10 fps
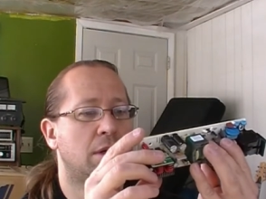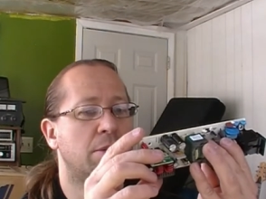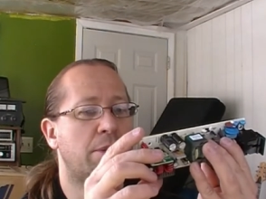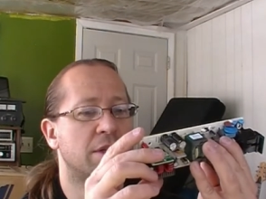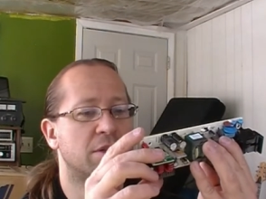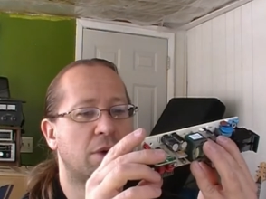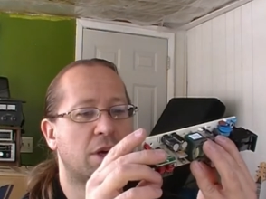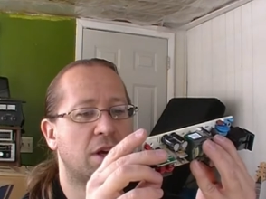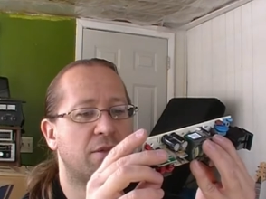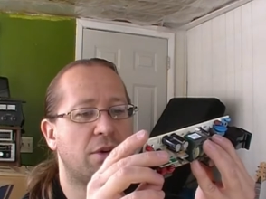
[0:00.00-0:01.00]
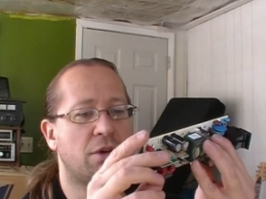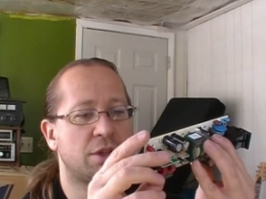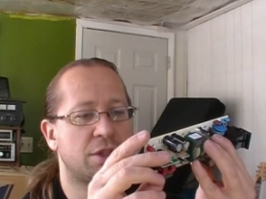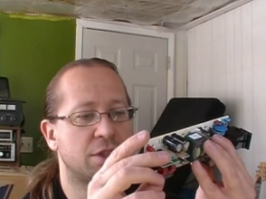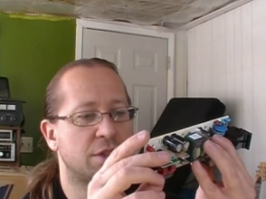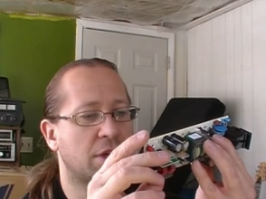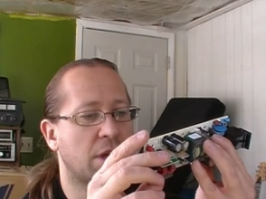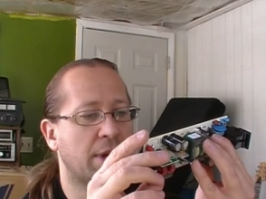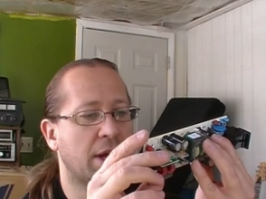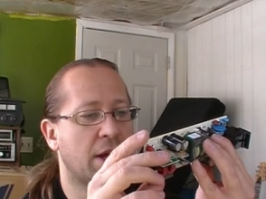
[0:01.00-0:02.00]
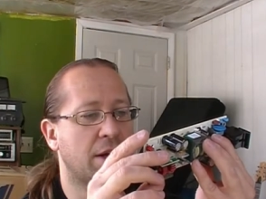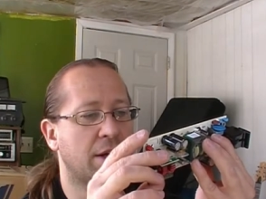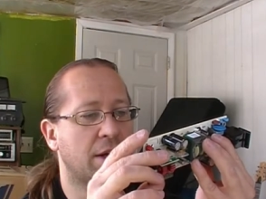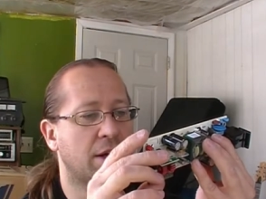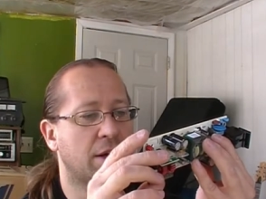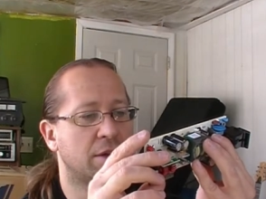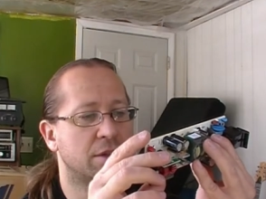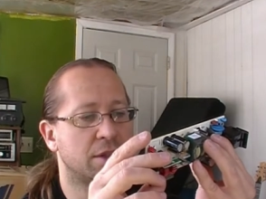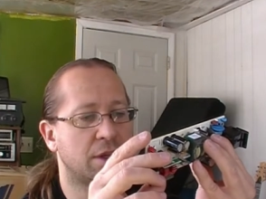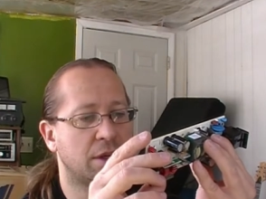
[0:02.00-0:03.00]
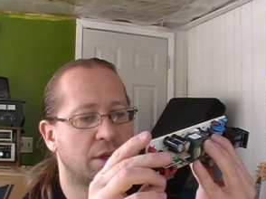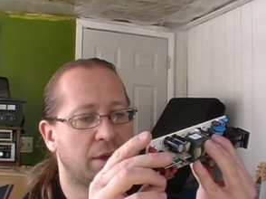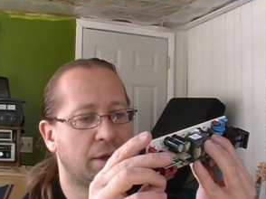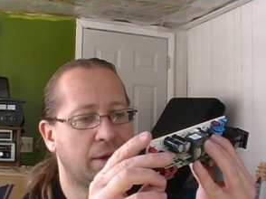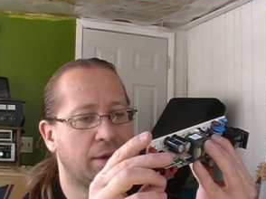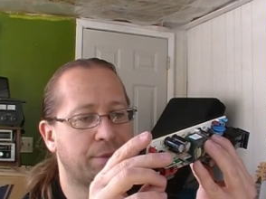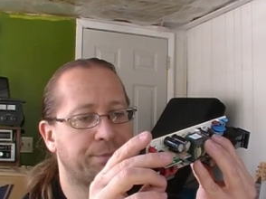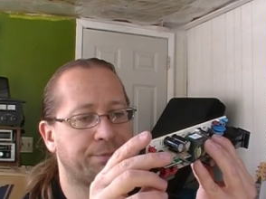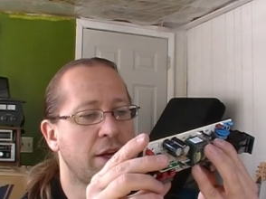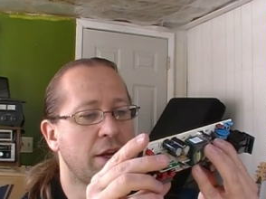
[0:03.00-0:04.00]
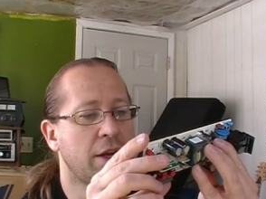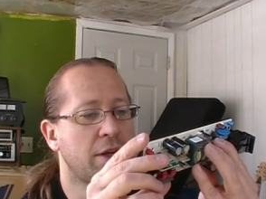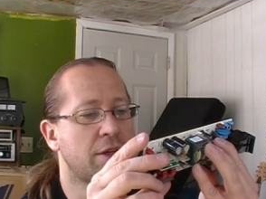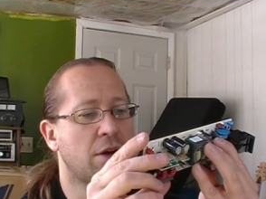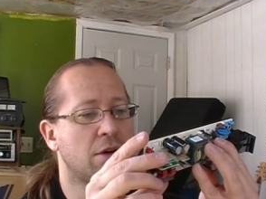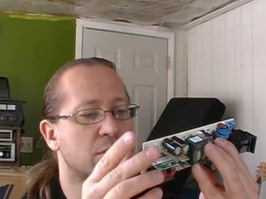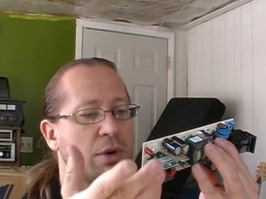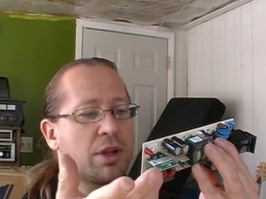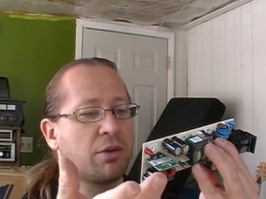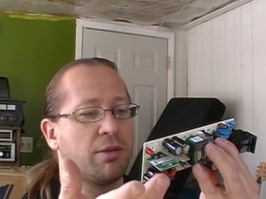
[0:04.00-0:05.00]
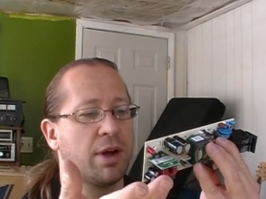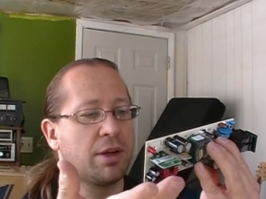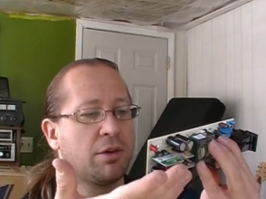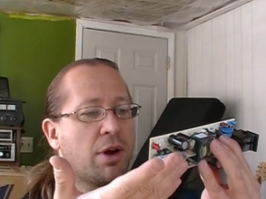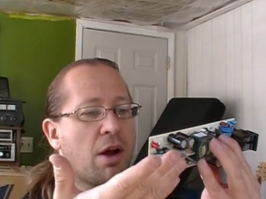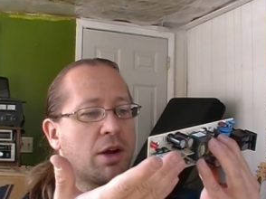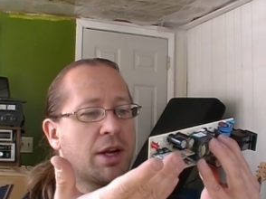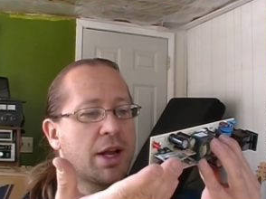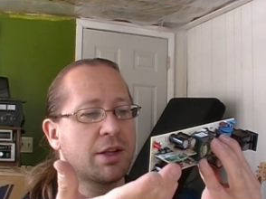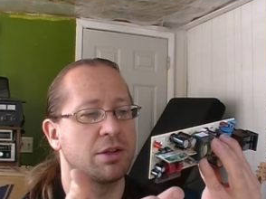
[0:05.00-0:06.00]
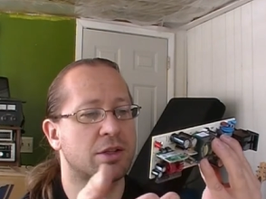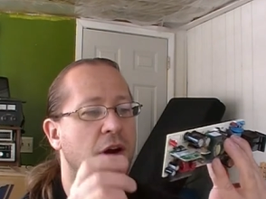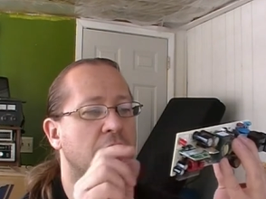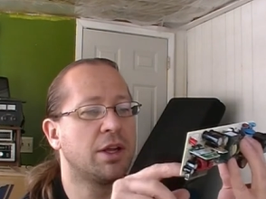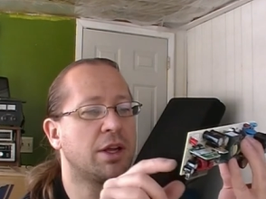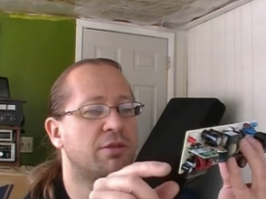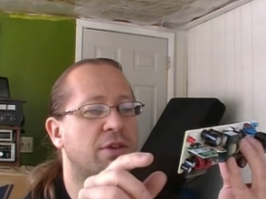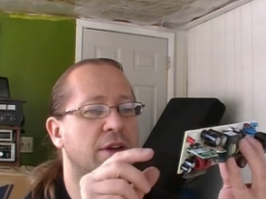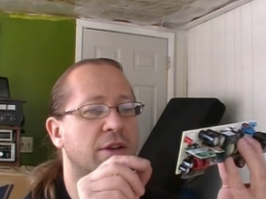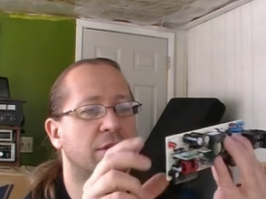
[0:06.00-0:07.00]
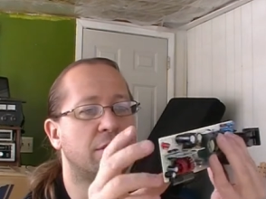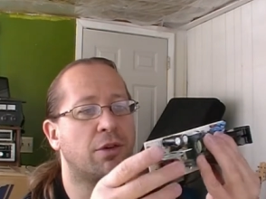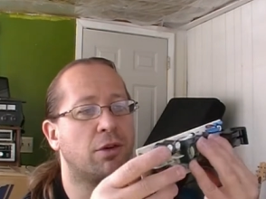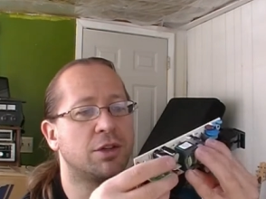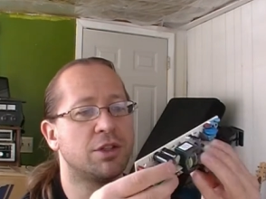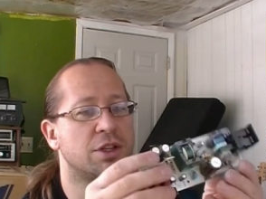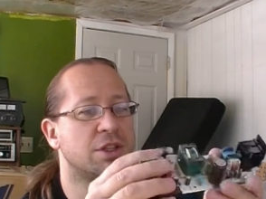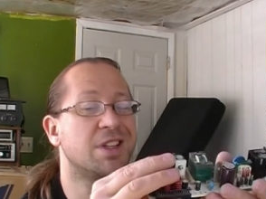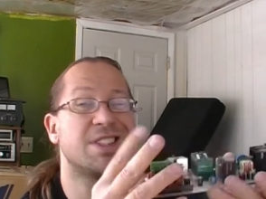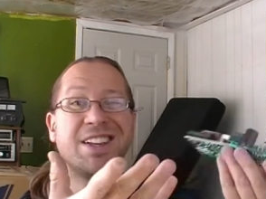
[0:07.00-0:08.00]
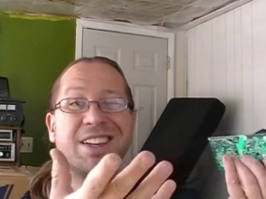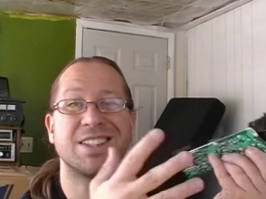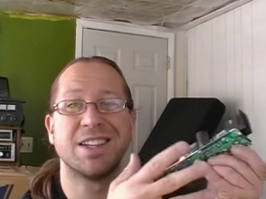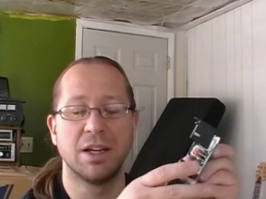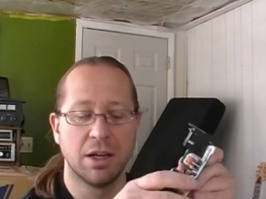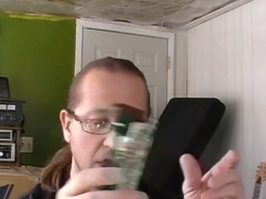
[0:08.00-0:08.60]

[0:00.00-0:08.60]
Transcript: Depends on what kind of voltages are coming out of here, and uh, yeah. All you need to know is where the fucking ground connectors are, and then you can find out the voltages. It's easy.